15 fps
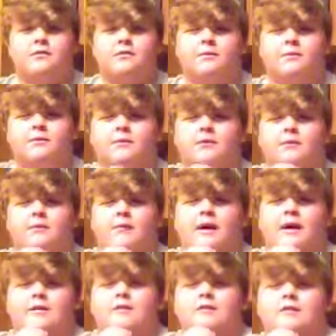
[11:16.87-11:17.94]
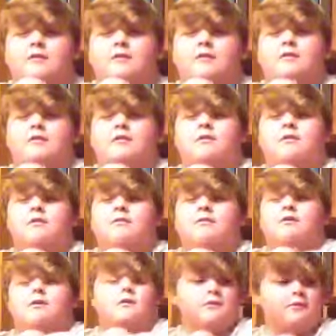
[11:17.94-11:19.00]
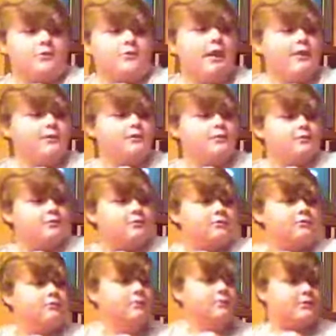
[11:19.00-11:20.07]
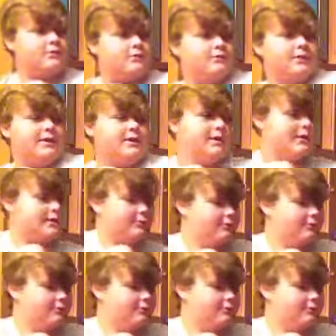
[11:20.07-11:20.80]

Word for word: We put on our mask. And we you gotta do it too because okay. you did it.